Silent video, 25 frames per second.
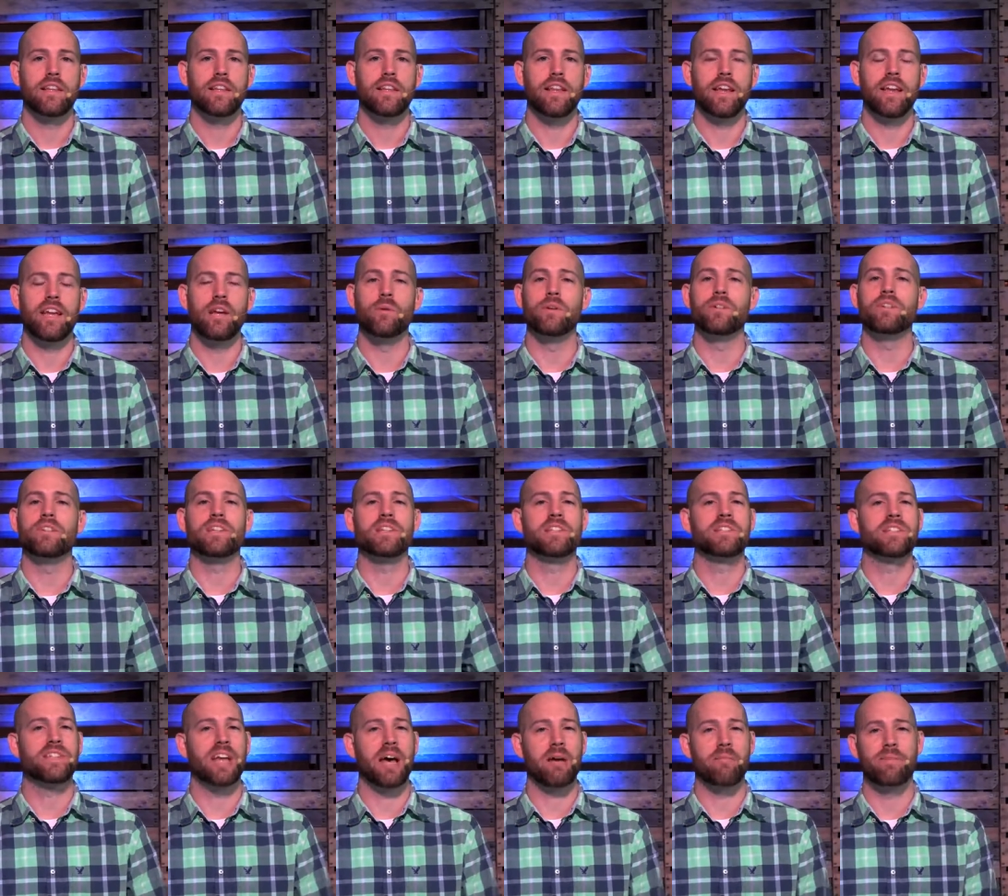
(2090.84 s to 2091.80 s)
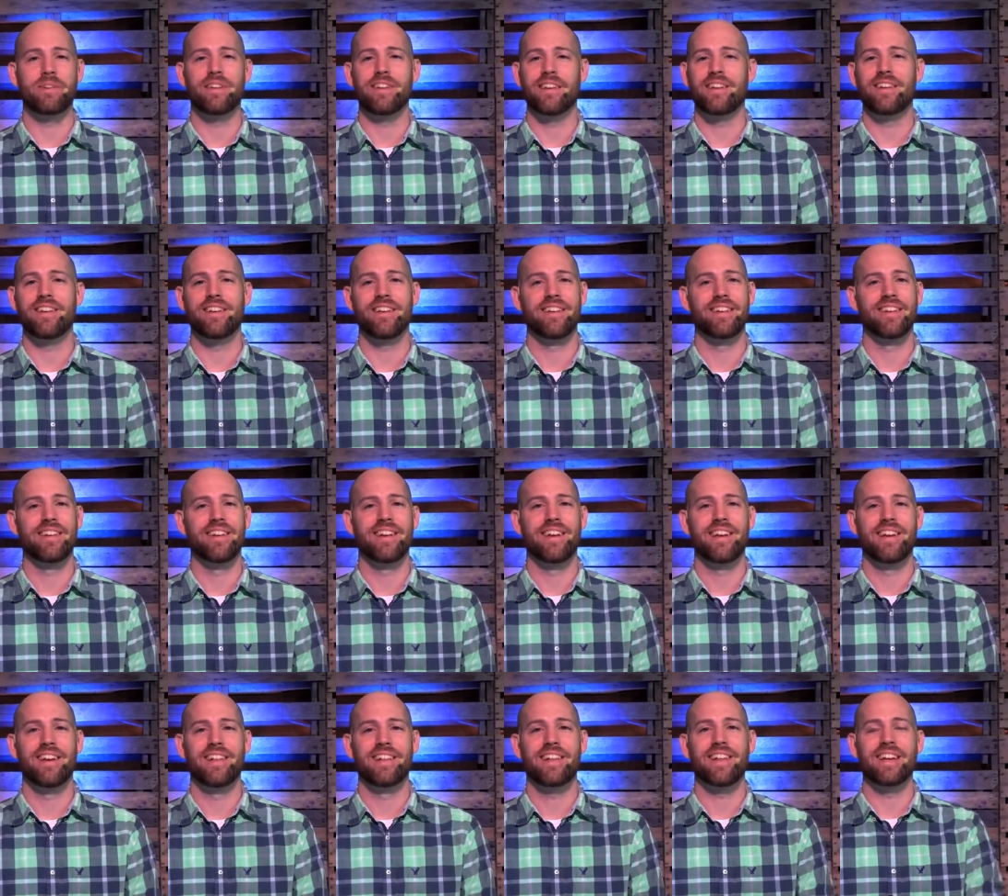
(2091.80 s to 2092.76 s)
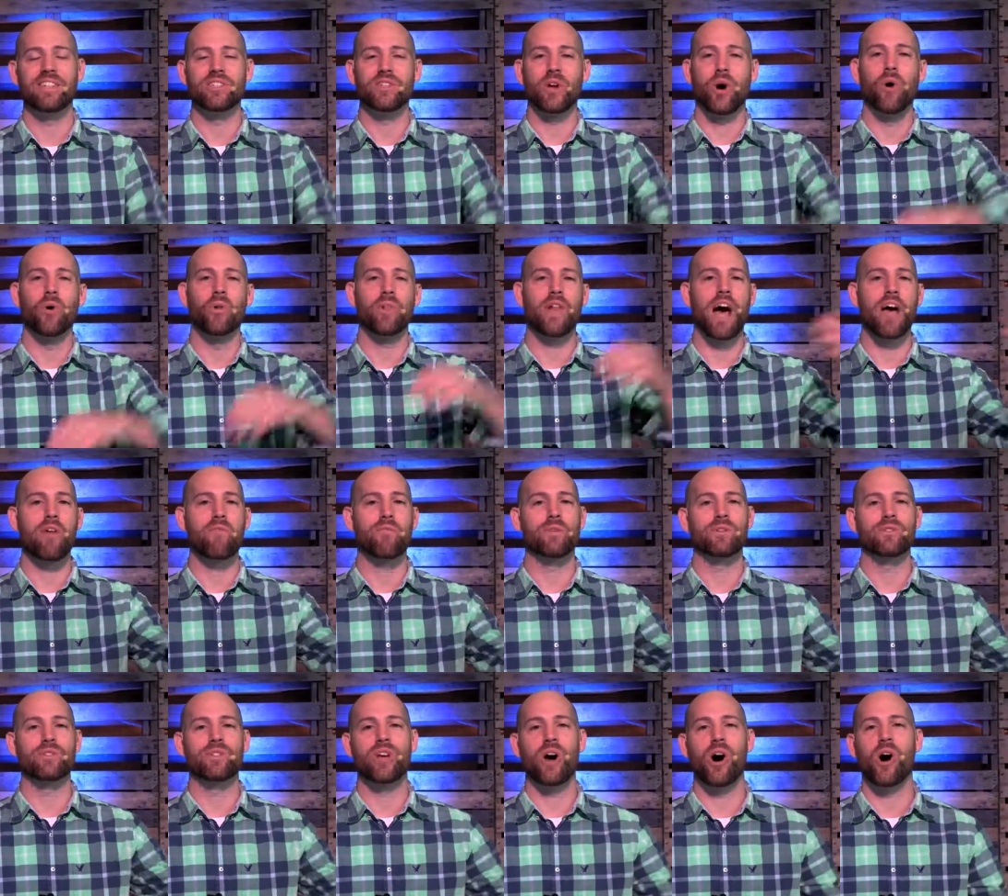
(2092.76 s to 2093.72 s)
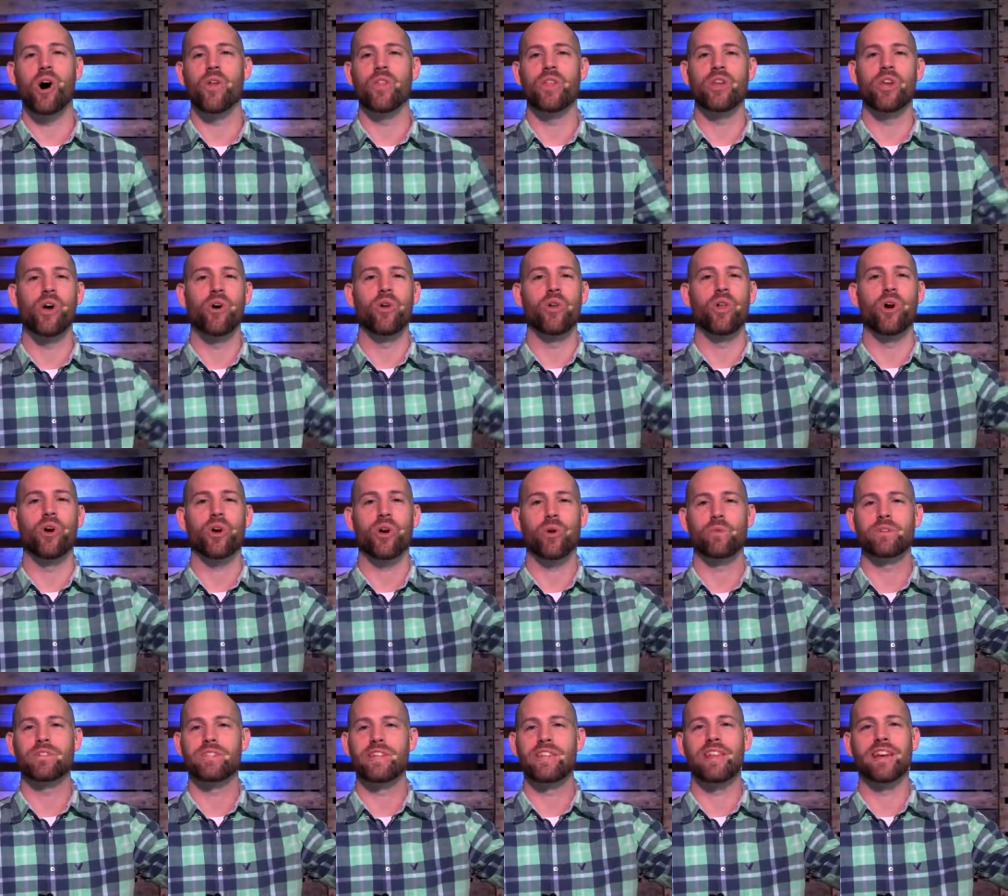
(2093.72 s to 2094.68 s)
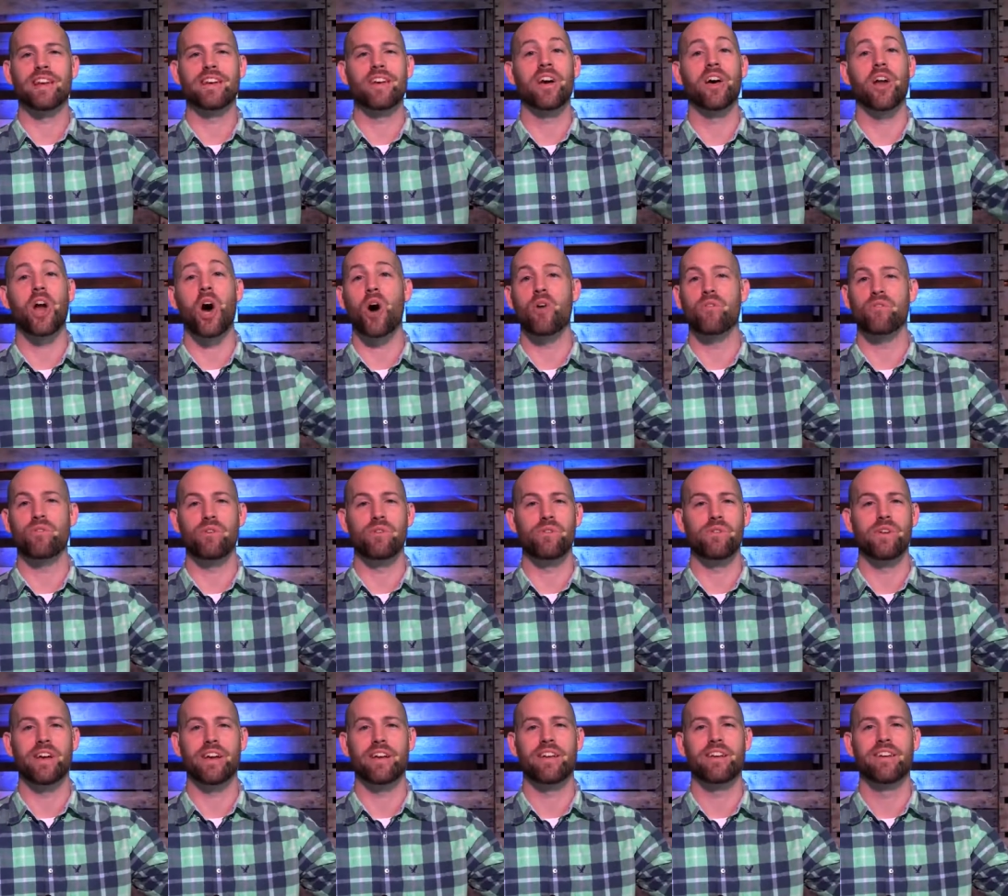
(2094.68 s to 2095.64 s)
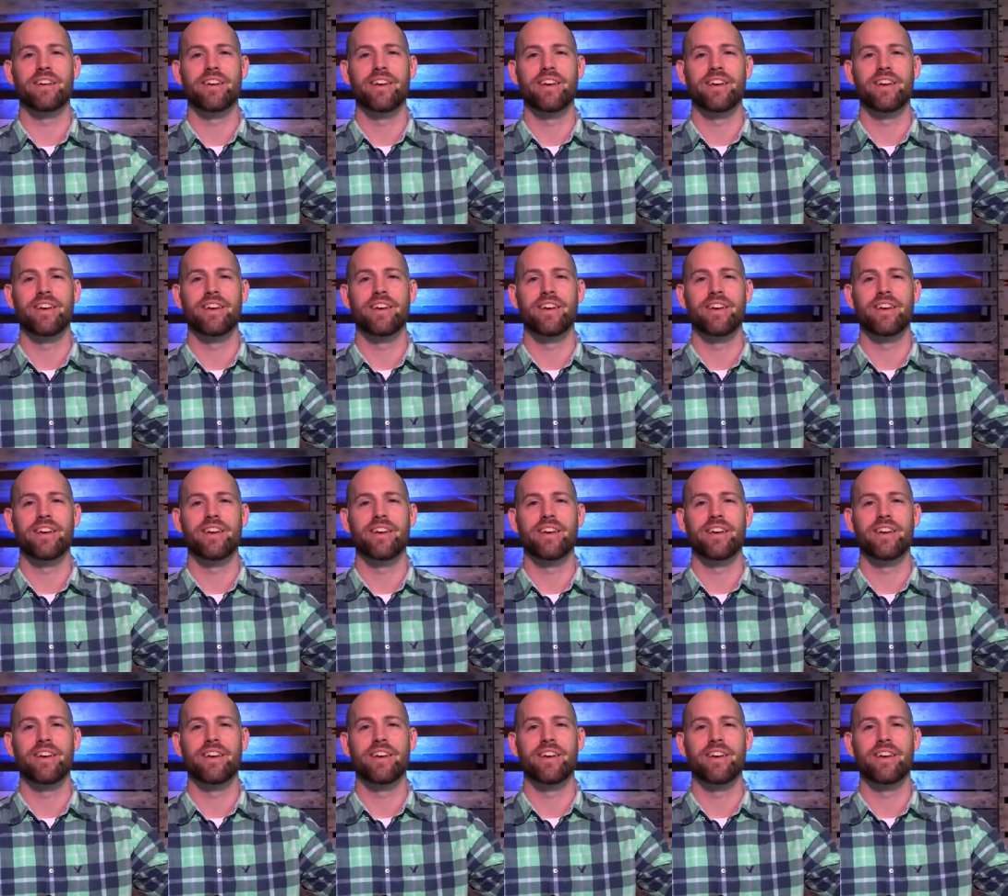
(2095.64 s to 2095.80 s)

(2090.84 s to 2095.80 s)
that he was accepted, that his old life was gone, that no longer was he the cut off eunuch,